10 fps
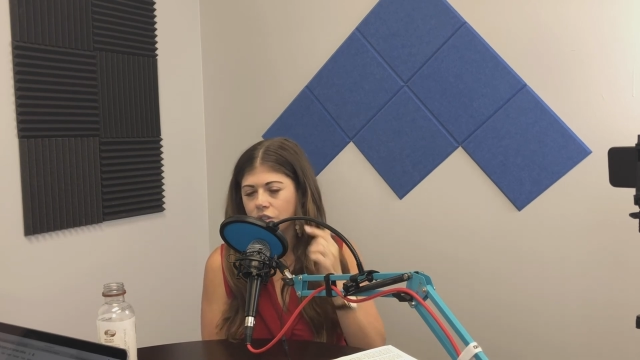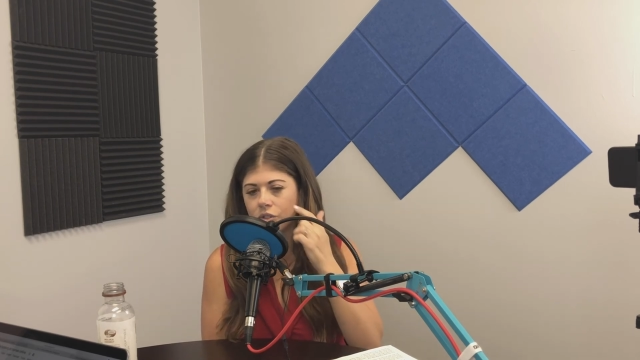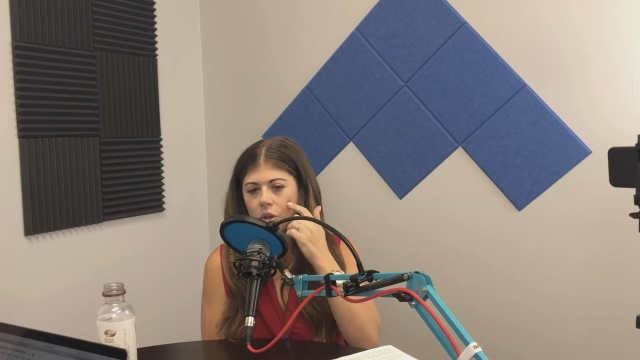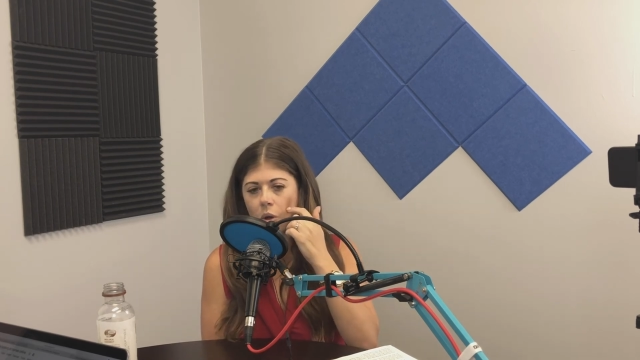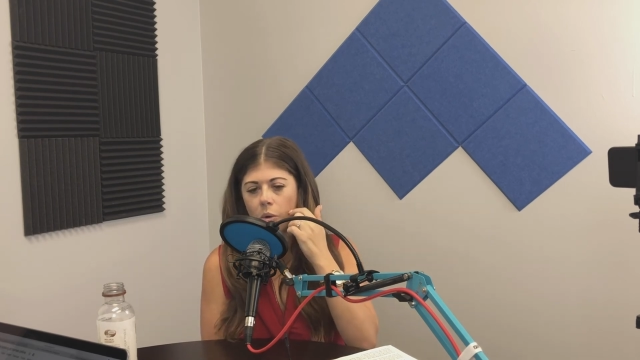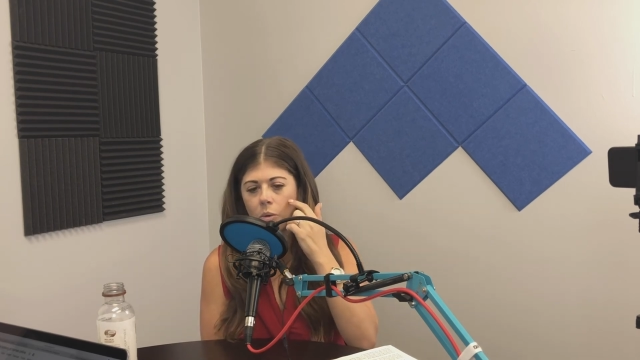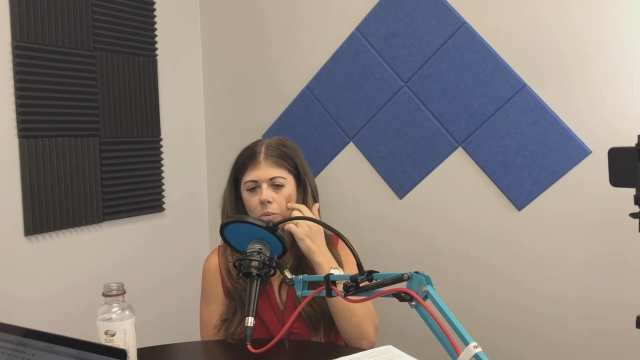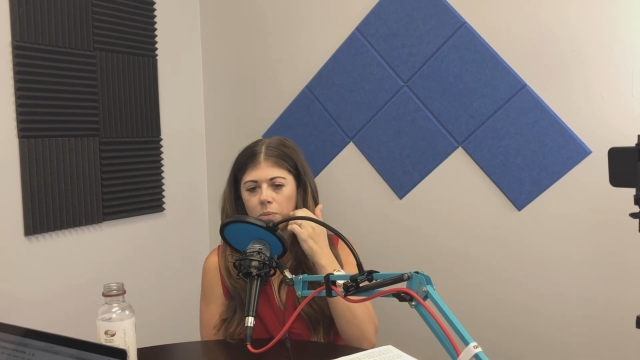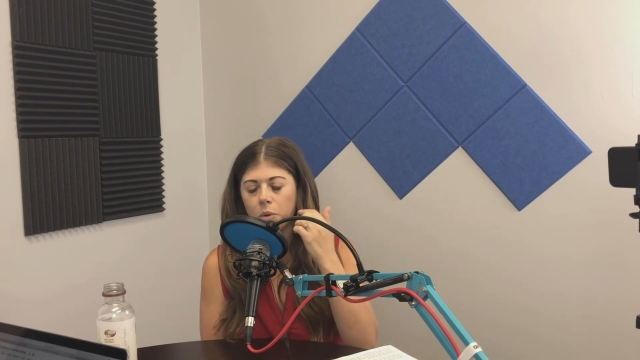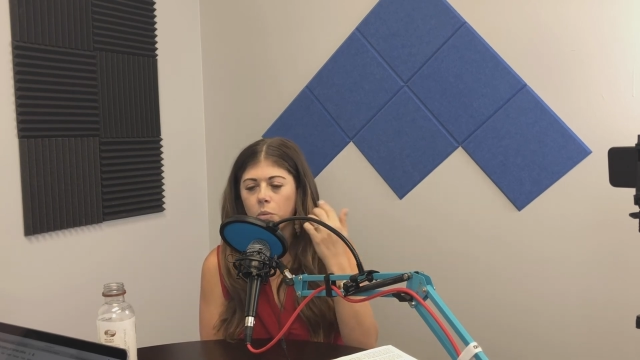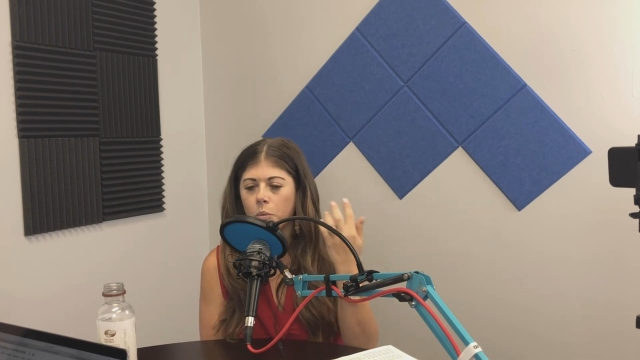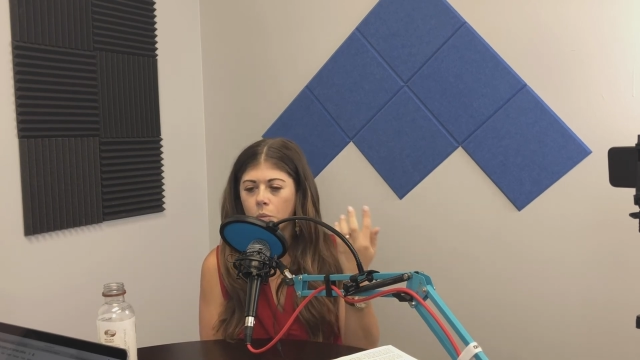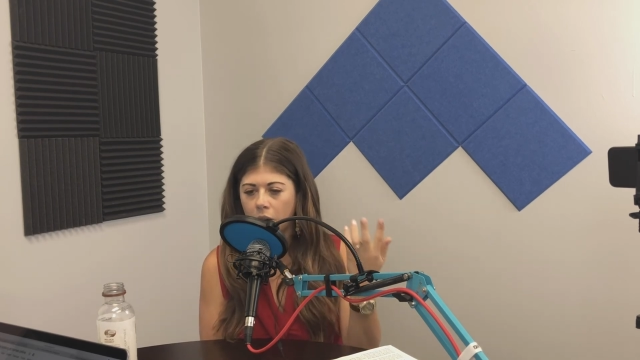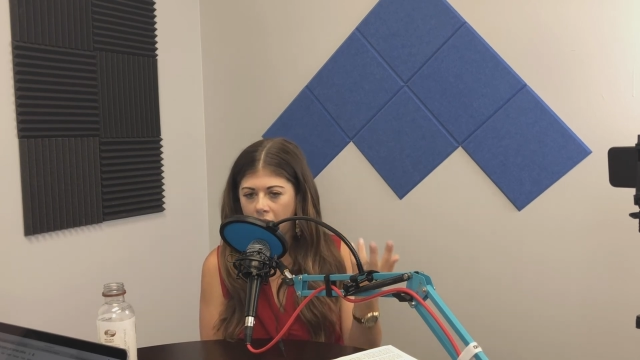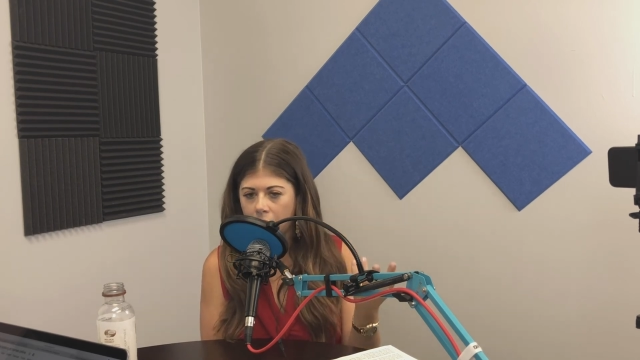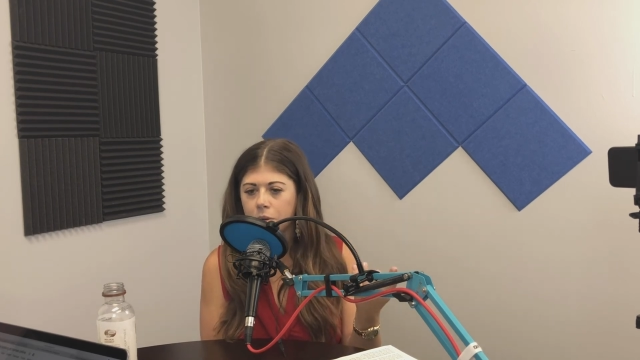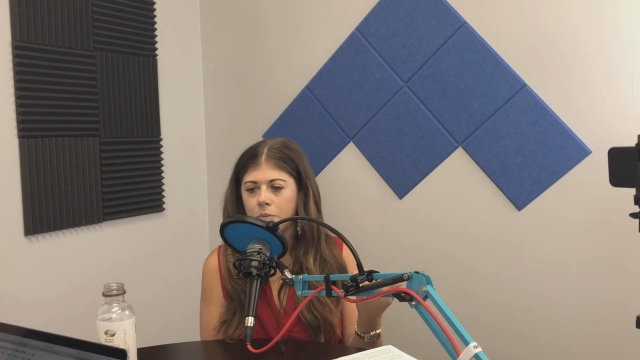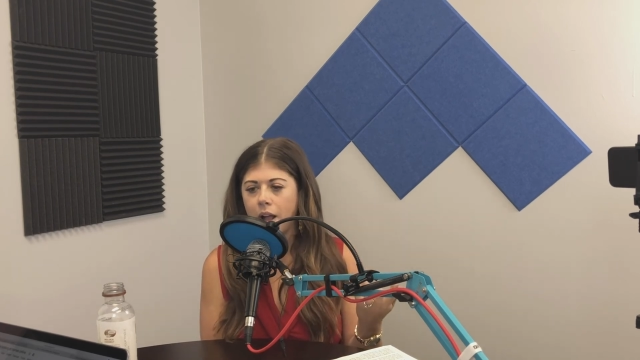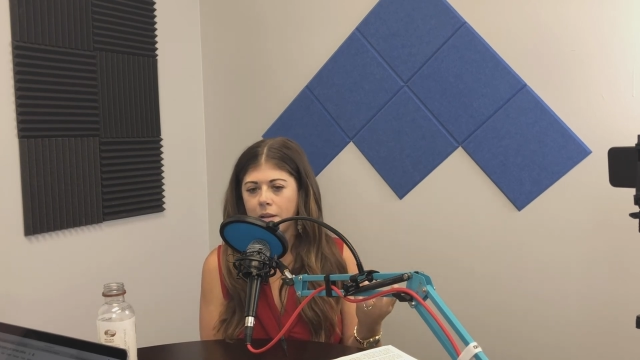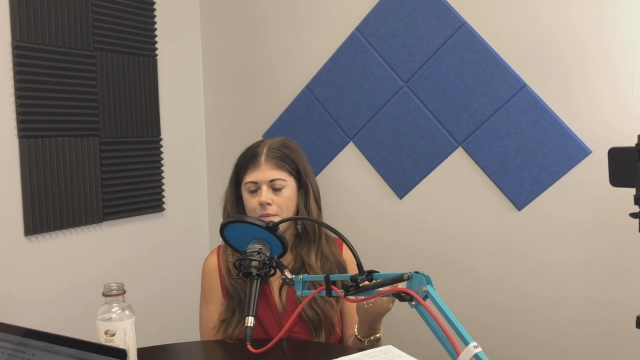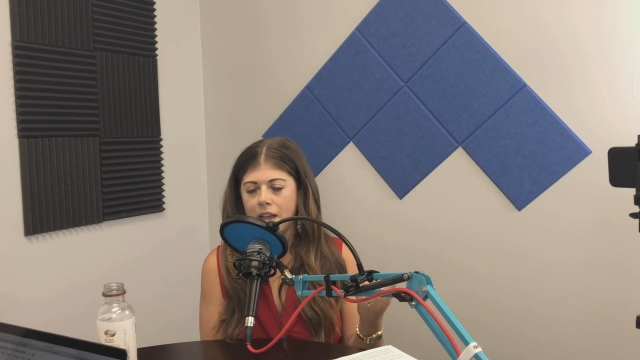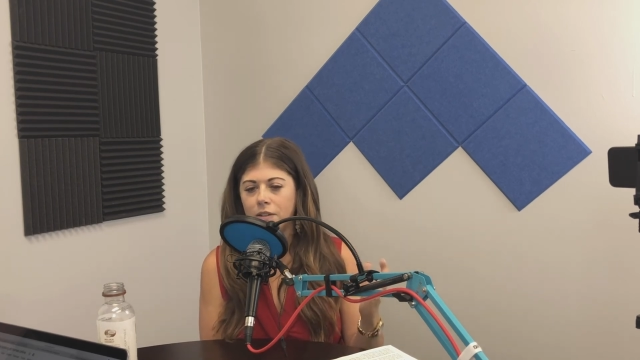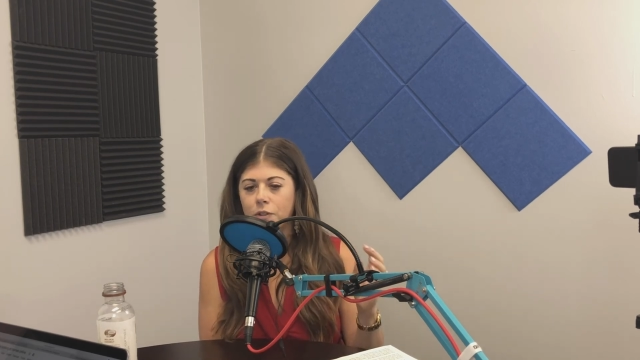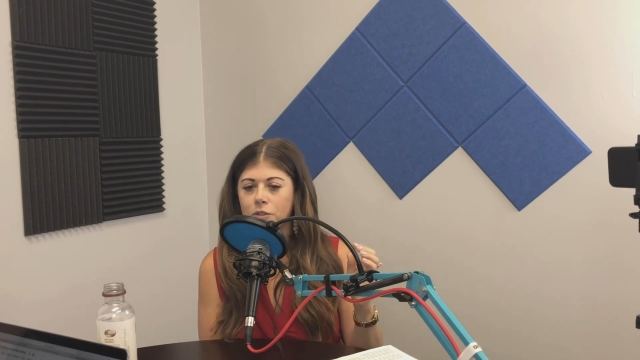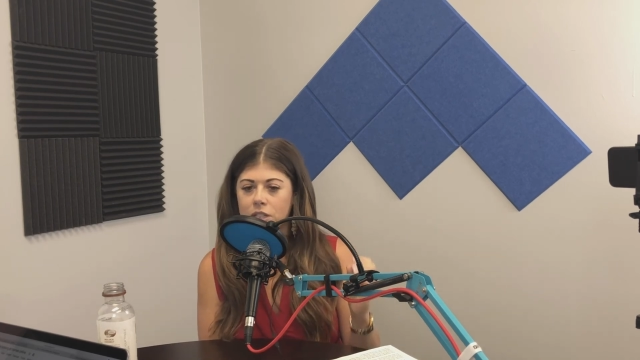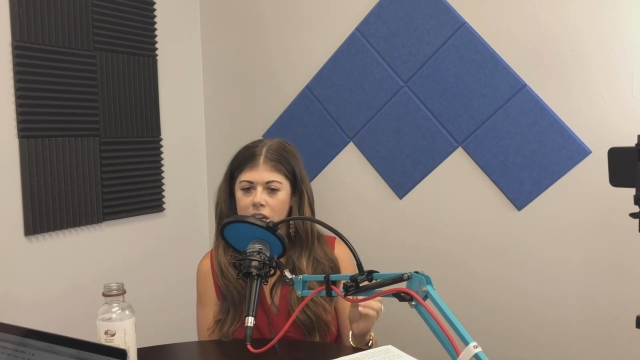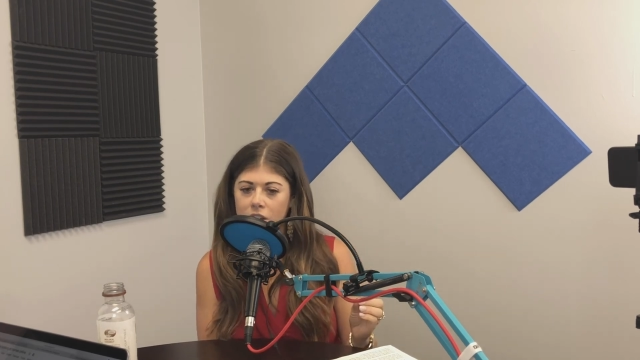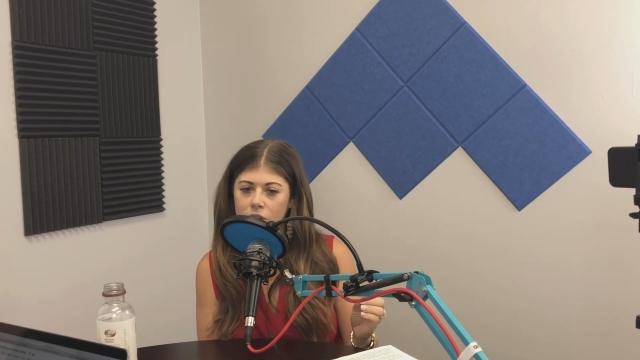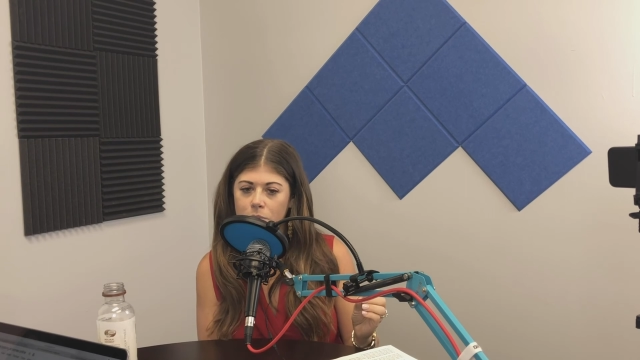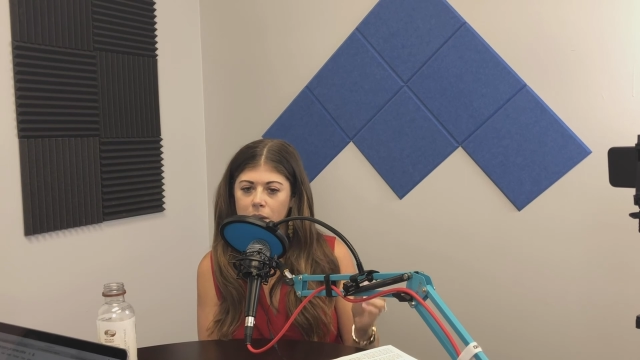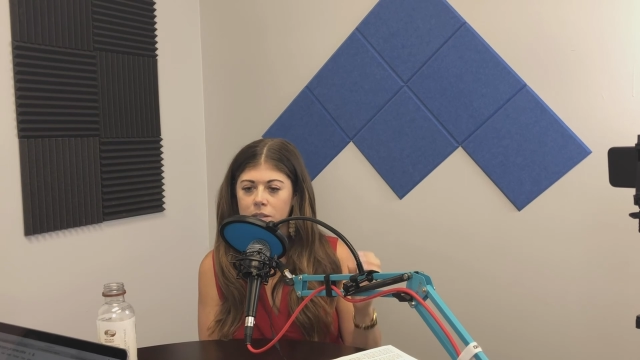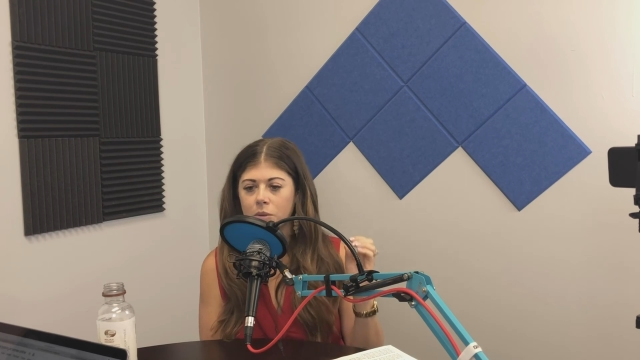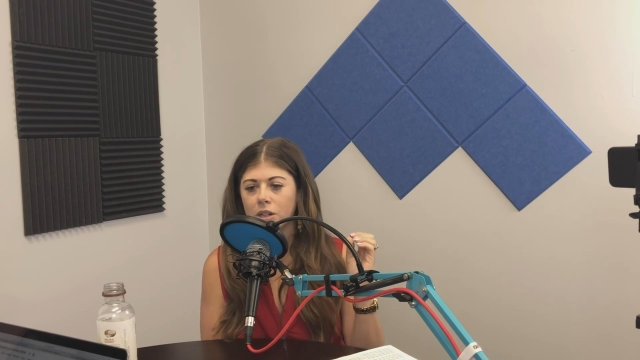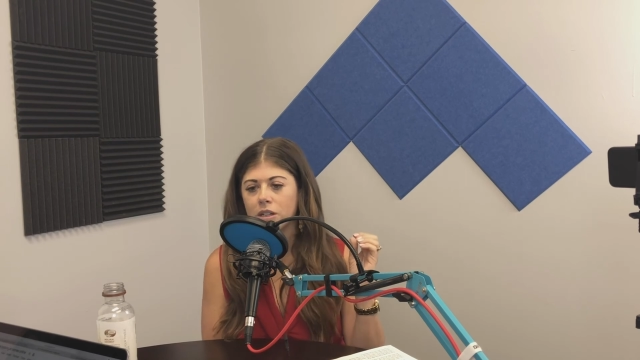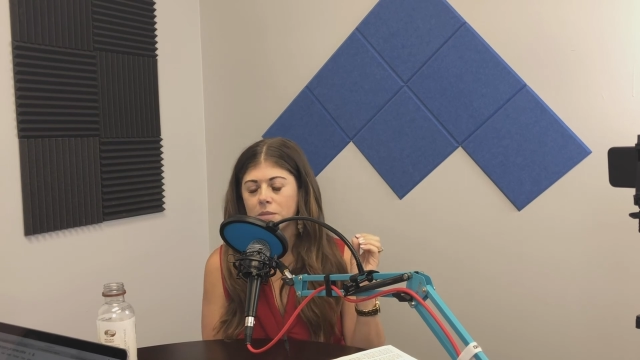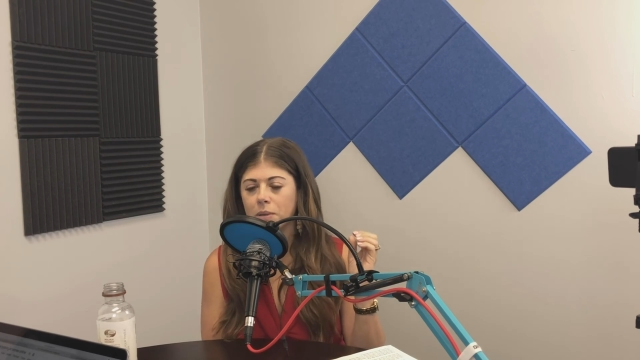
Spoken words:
So what I would recommend, if you're seeing those buzzwords,